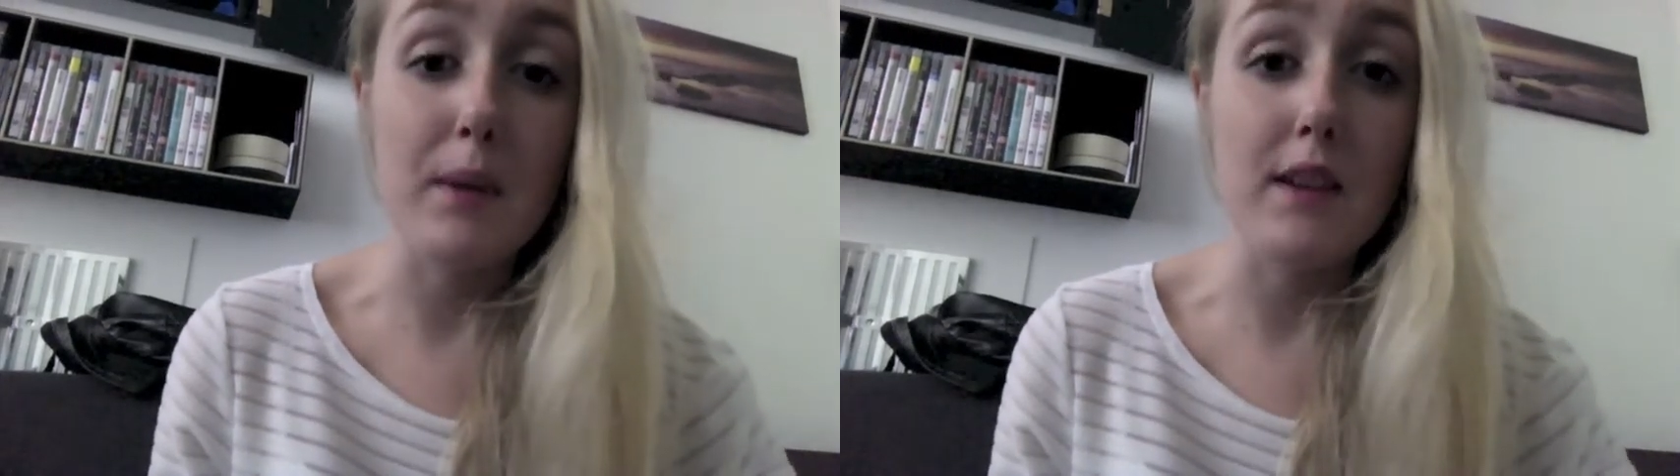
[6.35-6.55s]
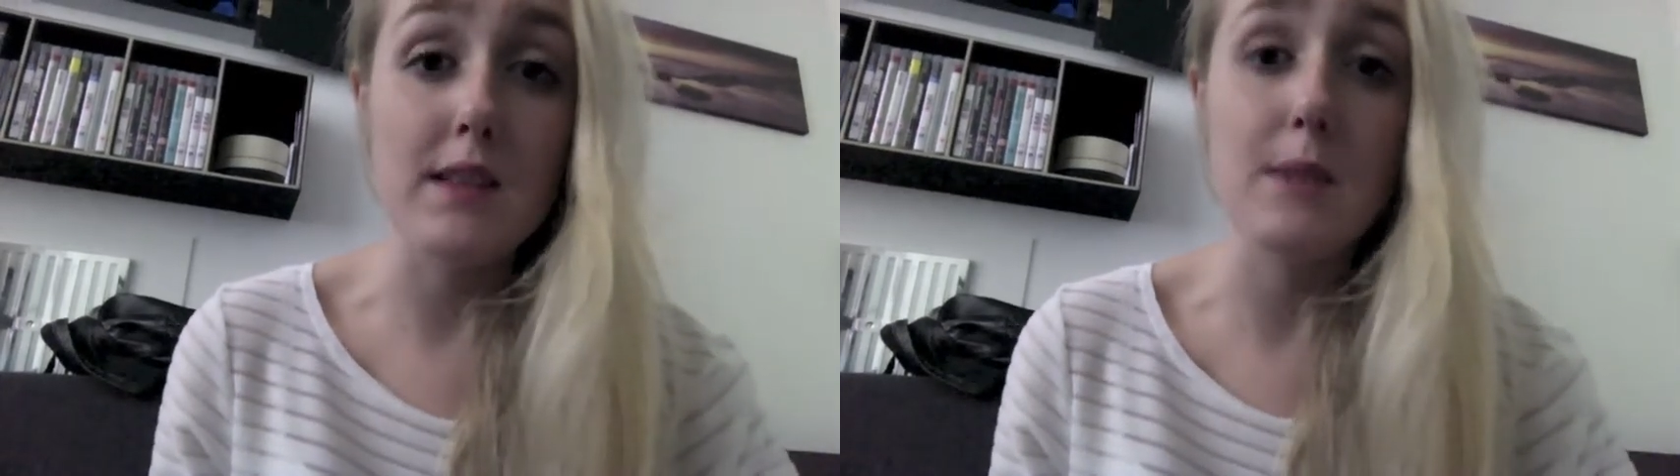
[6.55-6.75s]

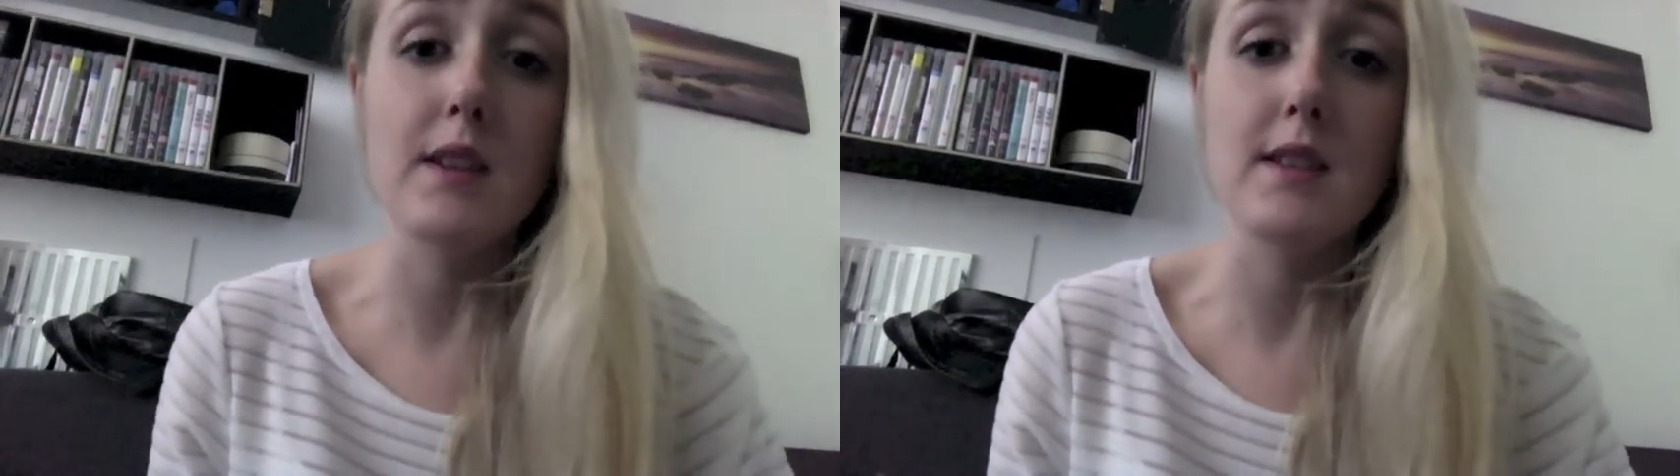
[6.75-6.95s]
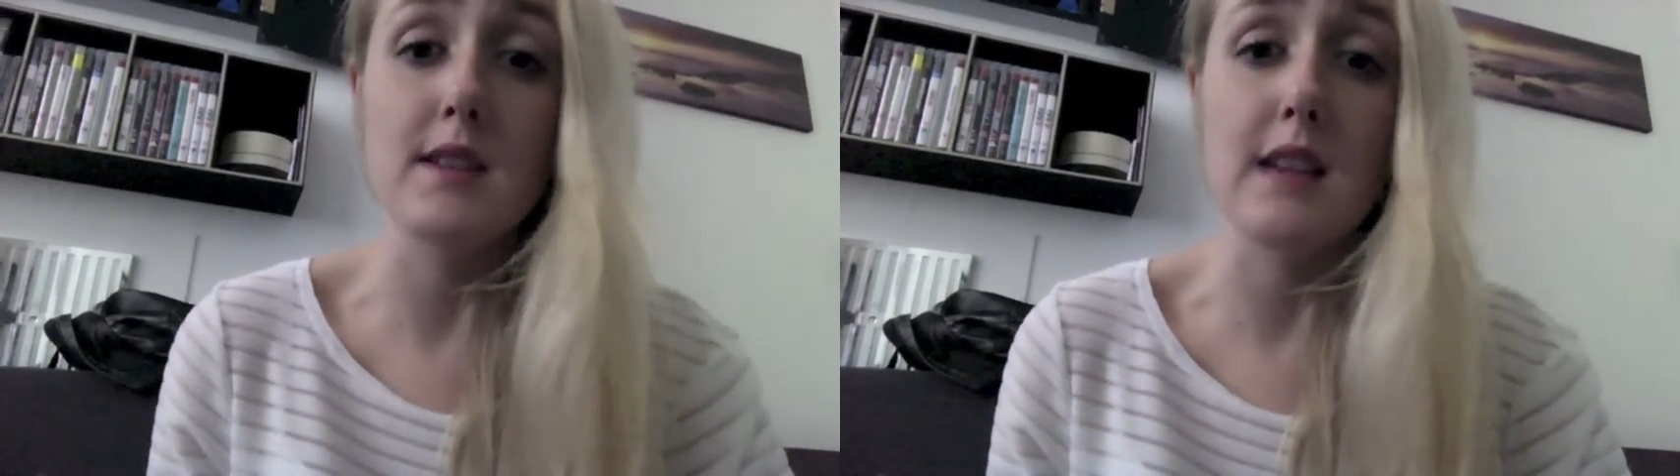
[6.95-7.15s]
Prezi
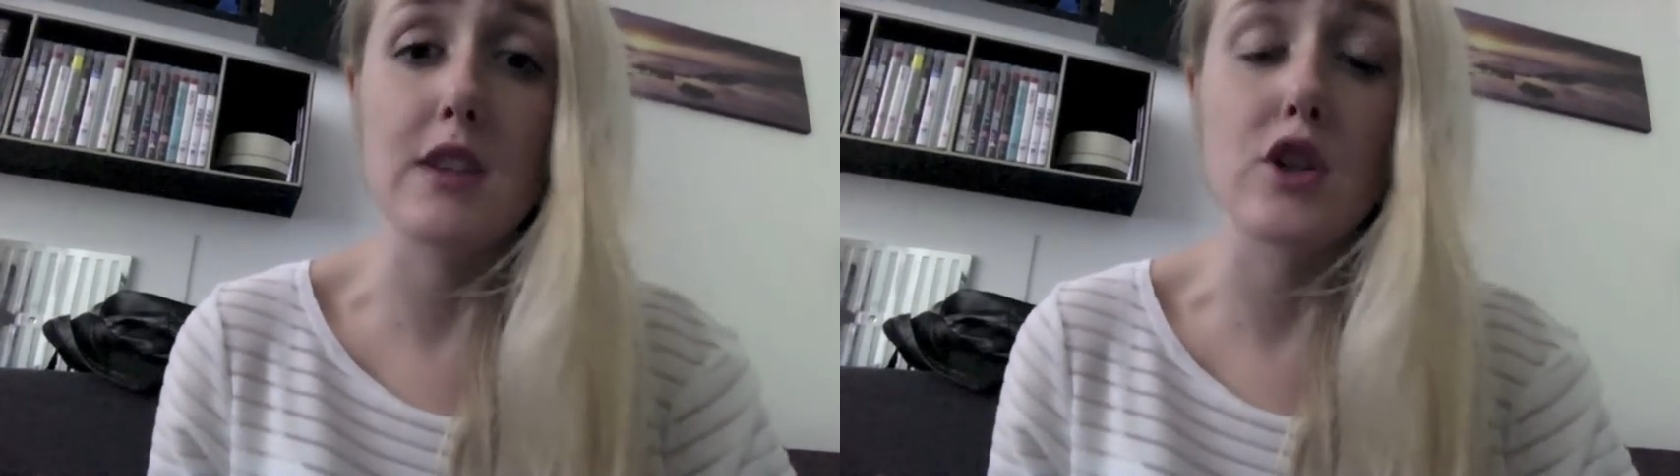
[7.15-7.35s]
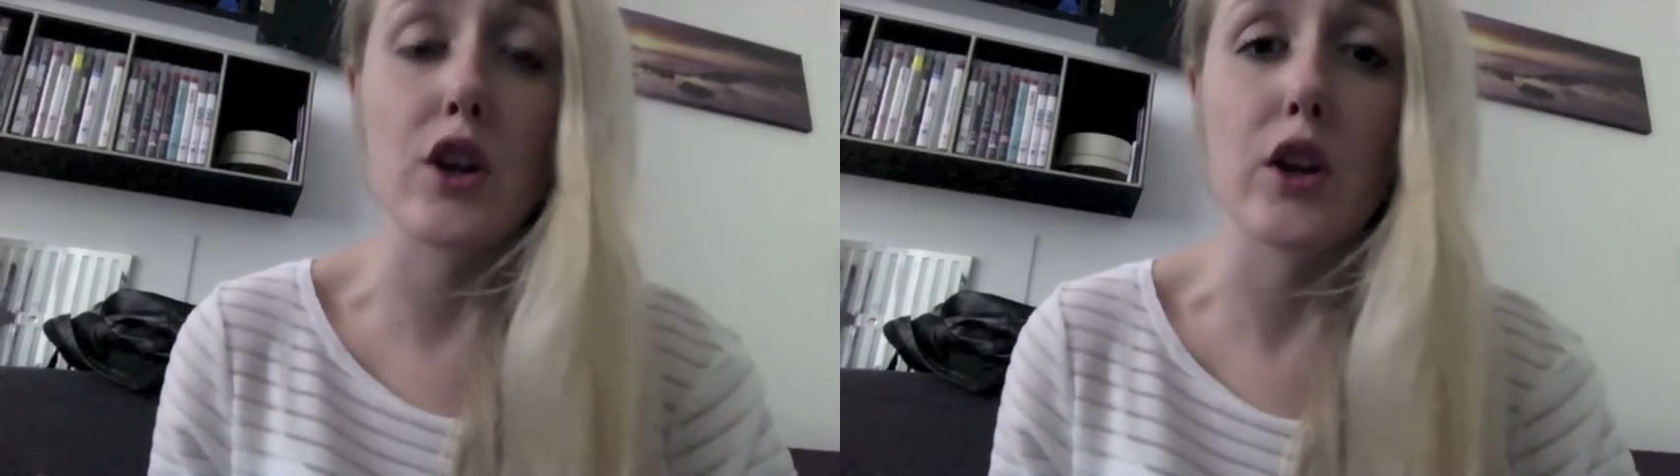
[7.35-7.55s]

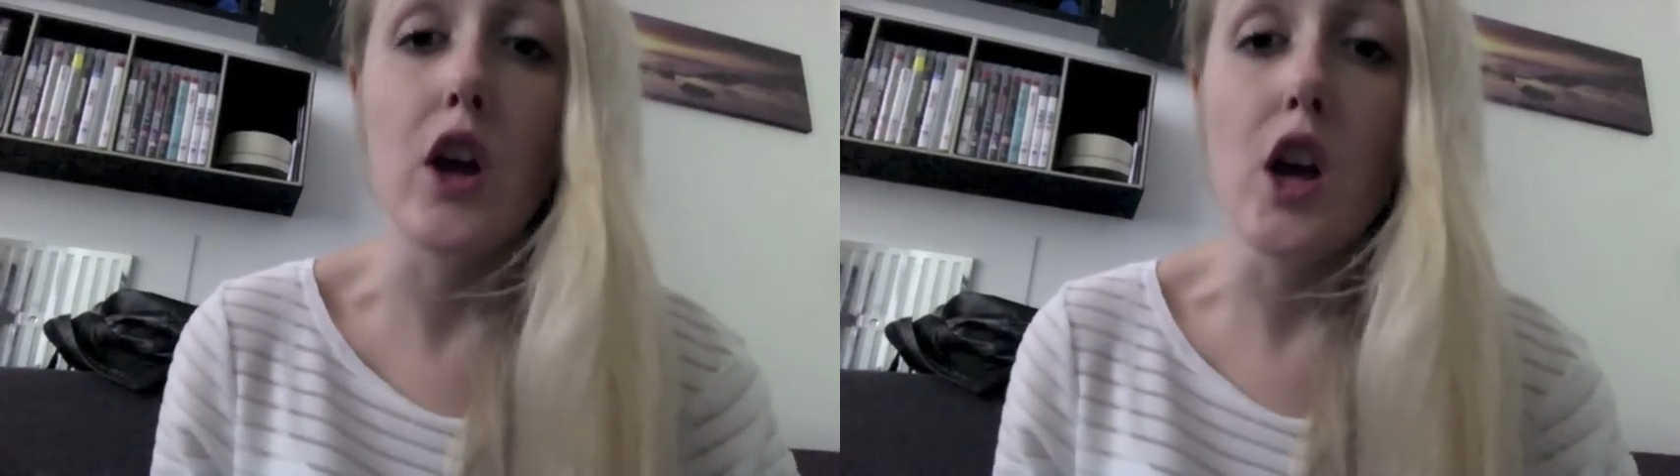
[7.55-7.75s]
presentation